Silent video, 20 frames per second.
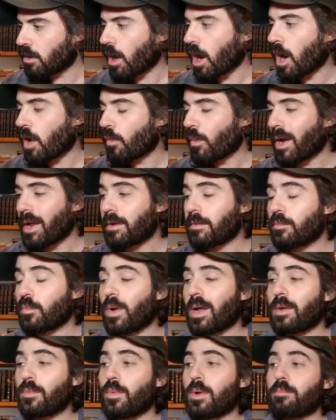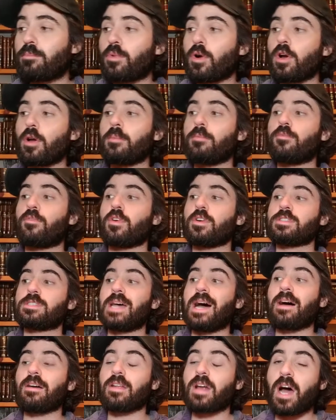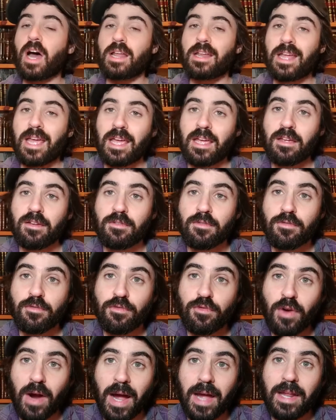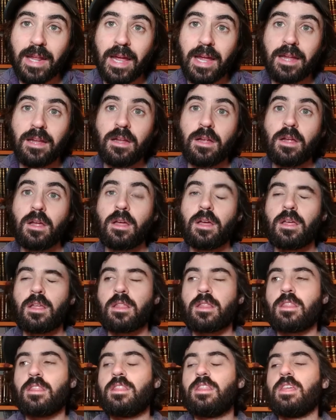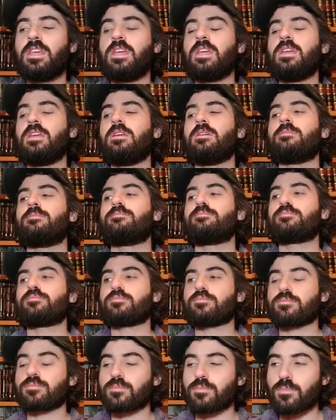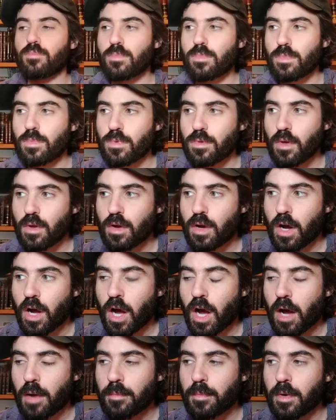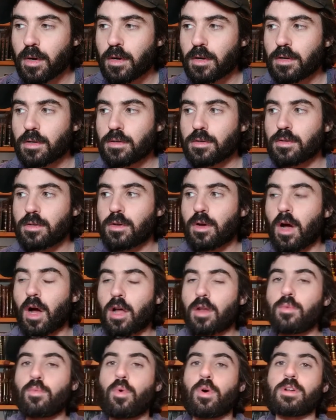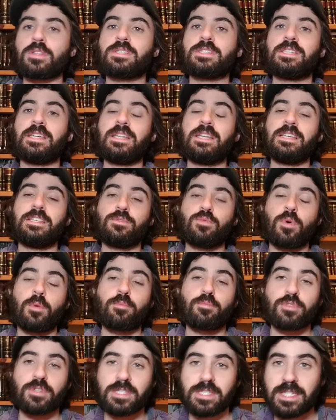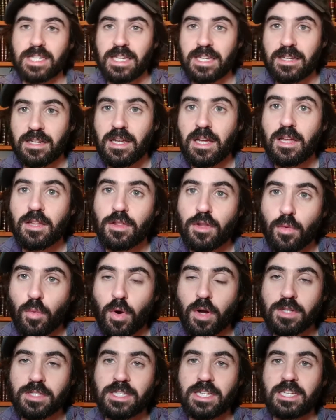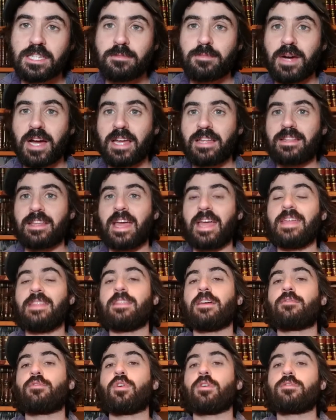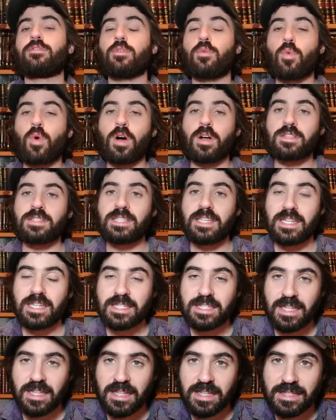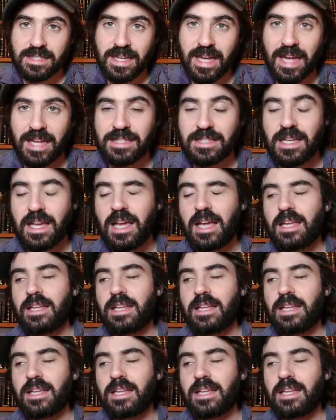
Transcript: uh, when when when Purim falls out on a Friday, the um, unwalled cities will precede the walled cities by a day, and therefore, if the walled cities in this case